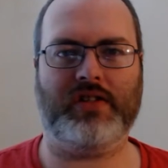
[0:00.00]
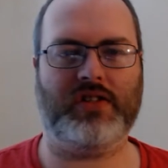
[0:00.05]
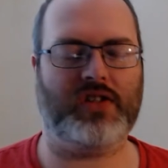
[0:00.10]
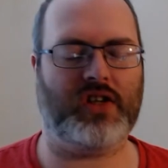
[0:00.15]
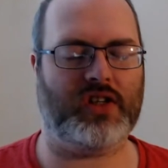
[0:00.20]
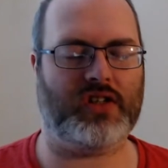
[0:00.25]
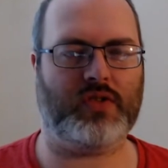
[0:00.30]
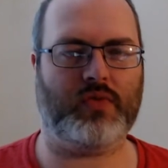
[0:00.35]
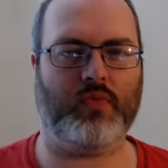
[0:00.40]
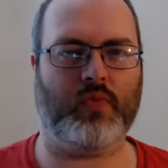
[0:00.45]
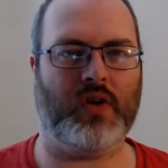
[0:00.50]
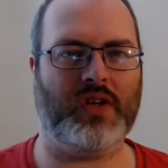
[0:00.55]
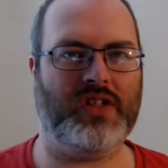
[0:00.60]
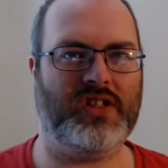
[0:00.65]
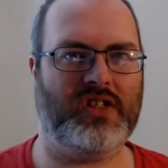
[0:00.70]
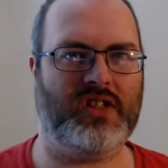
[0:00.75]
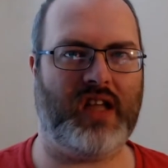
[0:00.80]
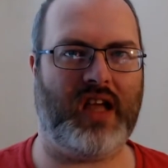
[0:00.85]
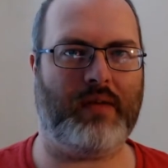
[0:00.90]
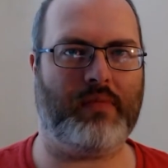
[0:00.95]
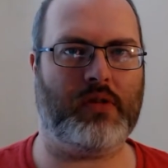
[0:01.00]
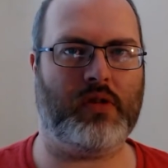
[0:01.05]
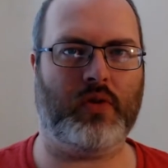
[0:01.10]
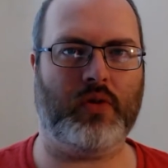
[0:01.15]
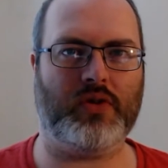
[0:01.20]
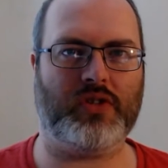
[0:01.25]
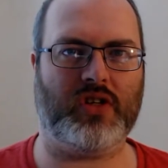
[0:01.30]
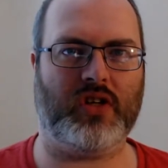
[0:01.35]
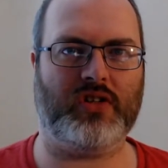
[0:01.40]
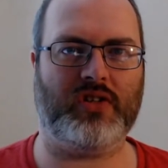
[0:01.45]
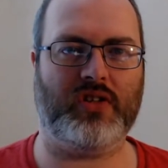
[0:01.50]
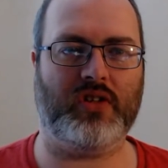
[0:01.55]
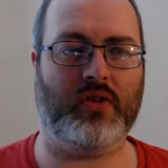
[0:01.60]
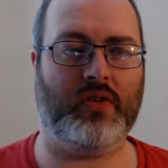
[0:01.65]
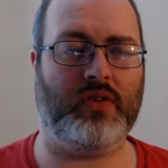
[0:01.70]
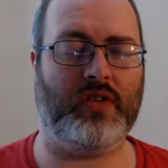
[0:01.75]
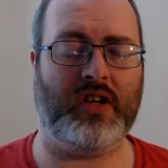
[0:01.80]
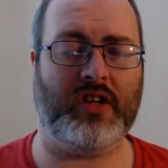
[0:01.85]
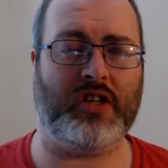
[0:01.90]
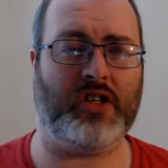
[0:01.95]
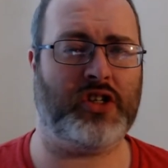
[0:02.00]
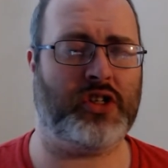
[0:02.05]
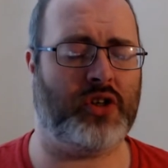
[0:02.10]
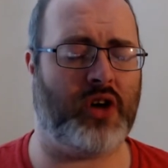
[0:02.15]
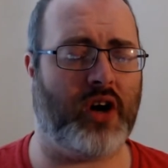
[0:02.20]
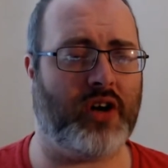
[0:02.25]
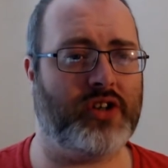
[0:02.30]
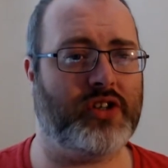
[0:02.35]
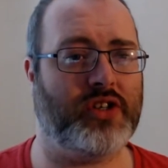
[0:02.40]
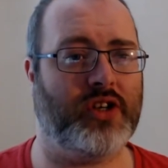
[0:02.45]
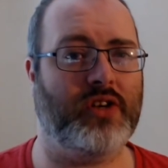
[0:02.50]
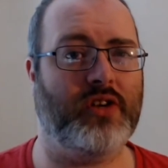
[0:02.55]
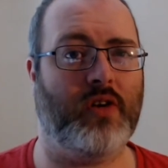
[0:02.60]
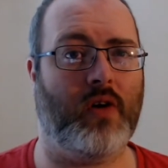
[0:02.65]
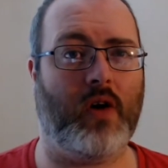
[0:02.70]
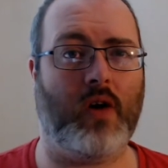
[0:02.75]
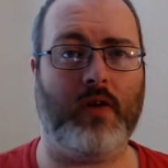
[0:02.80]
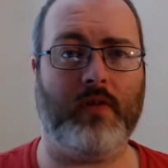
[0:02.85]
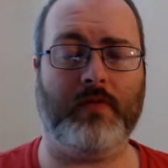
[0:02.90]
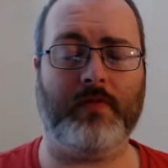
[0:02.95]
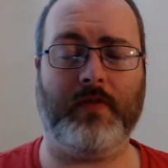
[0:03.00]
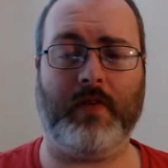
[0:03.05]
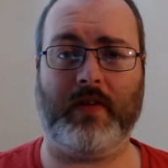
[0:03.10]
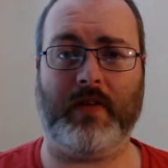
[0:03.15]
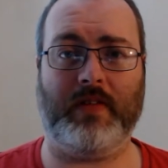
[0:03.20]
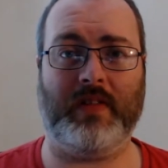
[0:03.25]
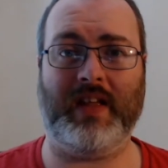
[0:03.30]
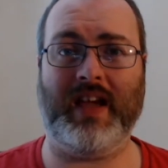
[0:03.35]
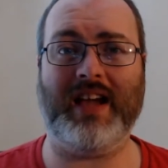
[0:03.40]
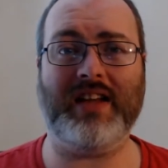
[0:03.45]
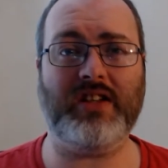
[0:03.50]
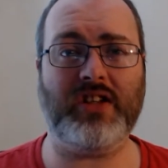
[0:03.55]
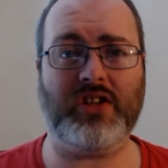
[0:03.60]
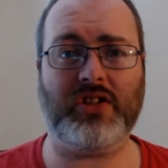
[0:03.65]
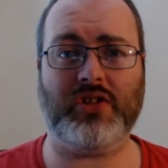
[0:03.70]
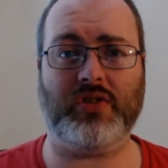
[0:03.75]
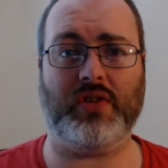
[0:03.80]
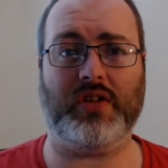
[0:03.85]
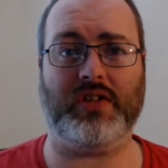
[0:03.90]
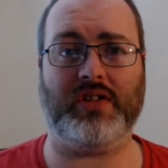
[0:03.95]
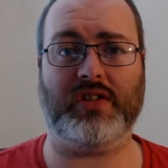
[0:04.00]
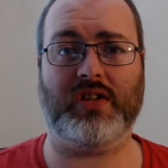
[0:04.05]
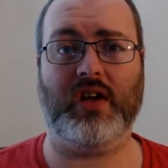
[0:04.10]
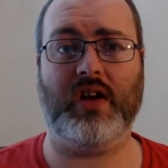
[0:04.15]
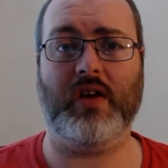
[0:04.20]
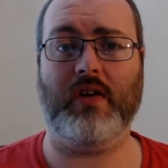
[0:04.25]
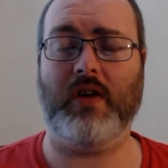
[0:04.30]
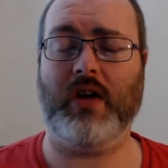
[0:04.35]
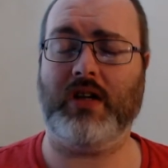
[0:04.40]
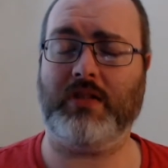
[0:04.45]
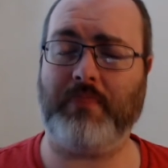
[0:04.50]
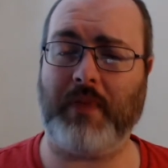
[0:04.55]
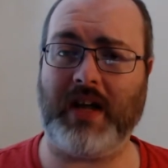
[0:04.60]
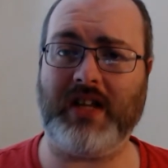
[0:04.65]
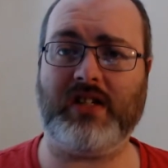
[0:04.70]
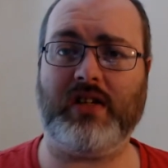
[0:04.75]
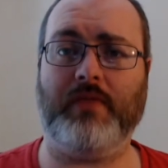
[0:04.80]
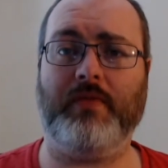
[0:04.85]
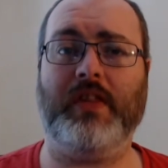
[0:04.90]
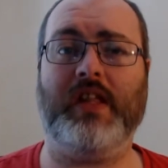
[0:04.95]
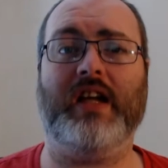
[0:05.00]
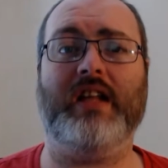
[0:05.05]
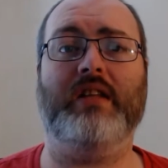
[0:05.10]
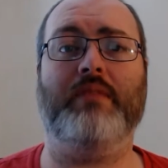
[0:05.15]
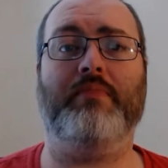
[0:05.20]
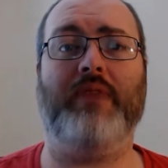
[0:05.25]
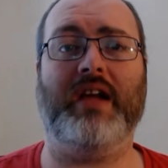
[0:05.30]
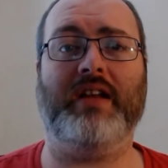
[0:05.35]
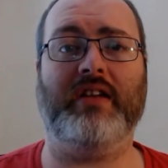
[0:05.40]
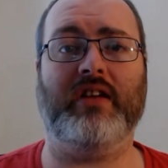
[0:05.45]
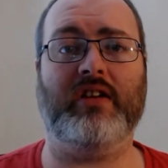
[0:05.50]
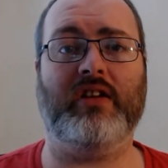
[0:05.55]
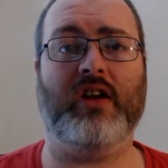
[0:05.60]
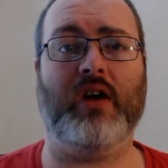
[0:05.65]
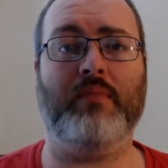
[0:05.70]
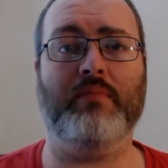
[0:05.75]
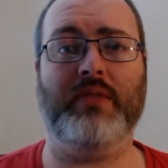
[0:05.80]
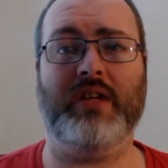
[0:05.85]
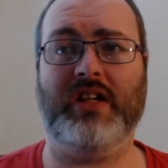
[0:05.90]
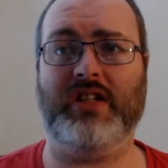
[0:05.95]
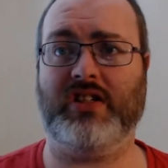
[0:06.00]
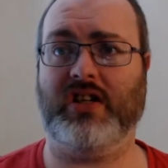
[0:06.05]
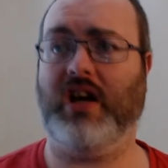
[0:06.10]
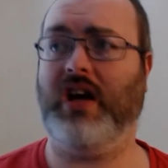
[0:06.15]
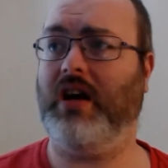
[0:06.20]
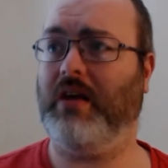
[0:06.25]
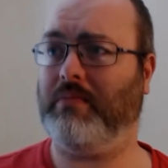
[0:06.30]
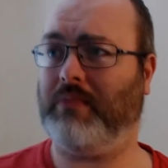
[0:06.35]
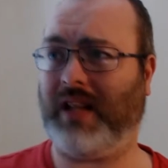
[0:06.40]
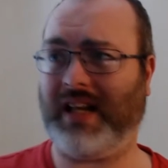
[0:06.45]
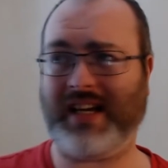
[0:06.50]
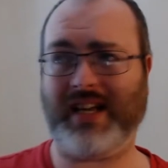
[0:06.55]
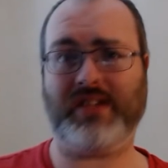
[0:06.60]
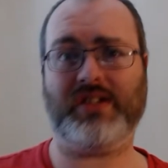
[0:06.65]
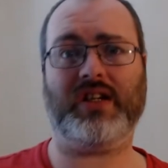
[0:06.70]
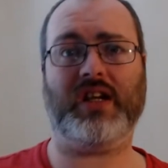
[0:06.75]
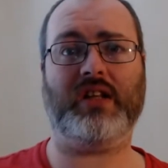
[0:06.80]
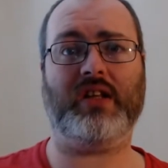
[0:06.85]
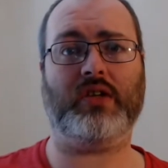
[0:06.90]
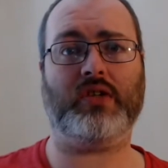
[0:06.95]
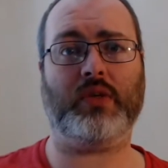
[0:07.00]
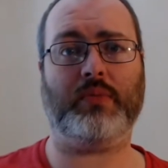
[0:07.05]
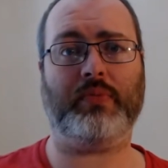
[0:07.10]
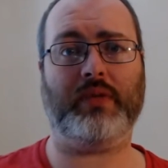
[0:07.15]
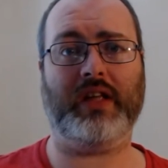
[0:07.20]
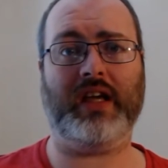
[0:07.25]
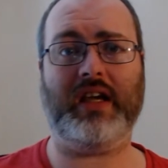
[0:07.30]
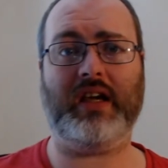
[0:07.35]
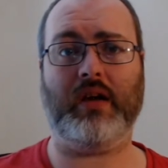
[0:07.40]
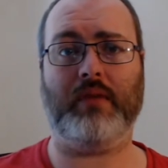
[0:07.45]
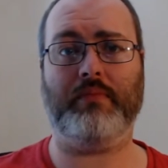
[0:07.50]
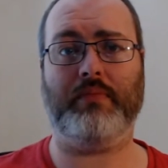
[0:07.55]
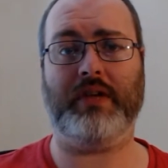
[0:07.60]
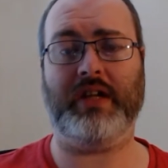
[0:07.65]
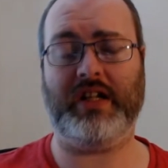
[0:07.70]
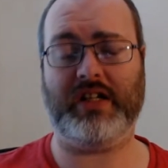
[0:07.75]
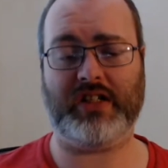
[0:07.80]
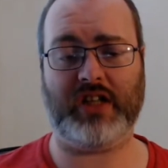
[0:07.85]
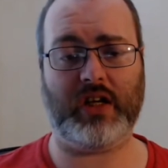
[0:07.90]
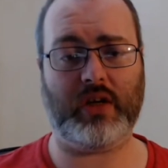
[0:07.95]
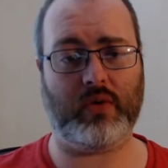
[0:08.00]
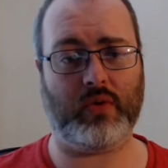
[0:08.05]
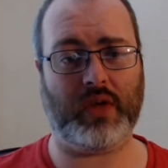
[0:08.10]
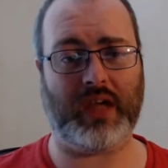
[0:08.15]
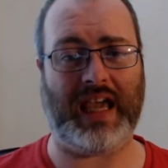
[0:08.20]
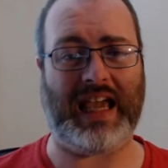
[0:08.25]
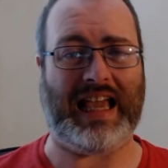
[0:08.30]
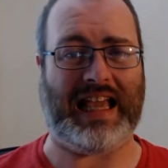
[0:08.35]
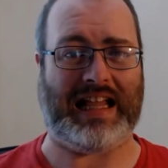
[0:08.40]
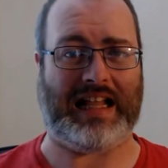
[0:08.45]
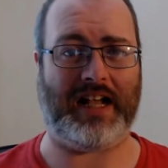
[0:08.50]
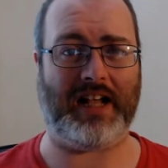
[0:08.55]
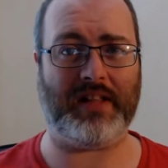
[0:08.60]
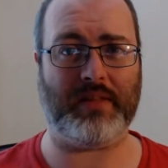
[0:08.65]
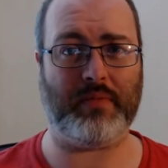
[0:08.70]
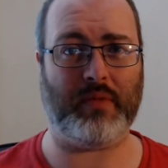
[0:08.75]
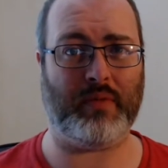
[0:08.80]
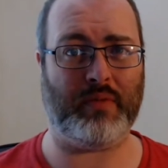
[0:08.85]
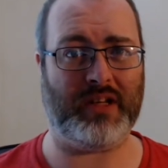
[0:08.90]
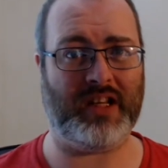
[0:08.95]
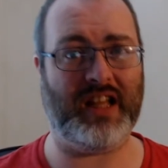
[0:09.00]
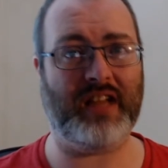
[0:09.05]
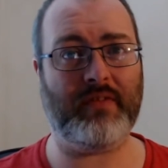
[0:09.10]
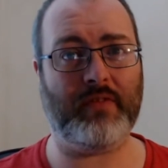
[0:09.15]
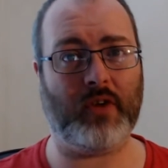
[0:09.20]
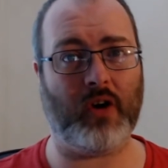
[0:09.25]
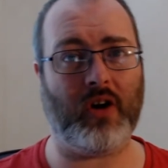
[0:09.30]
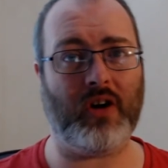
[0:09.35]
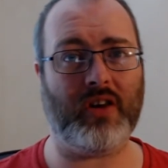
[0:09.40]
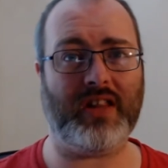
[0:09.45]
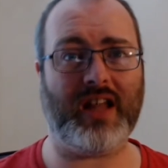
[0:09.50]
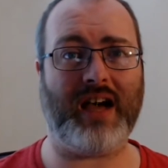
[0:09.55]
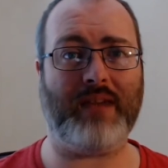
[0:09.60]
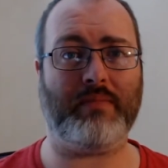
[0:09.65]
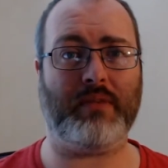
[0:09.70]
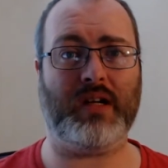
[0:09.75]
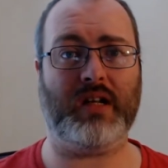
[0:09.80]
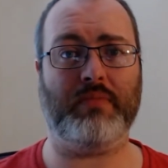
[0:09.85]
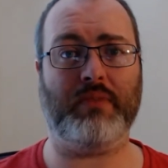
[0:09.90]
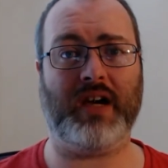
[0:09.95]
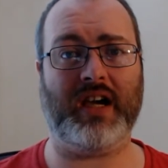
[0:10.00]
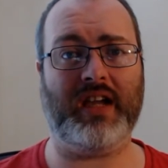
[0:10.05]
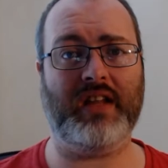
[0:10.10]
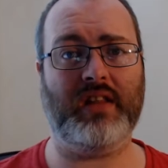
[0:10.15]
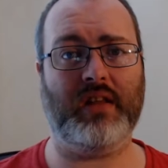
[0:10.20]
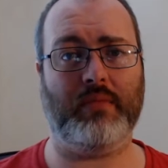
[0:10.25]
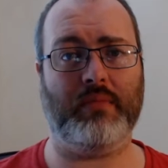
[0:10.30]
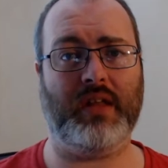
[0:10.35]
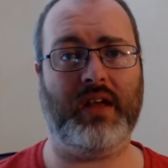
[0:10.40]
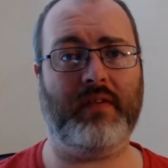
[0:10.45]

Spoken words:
just one step closer to the destruction of the industries, especially for the independent companies. Like I said, the AAA companies, they're okay at the moment. They've got that money behind them.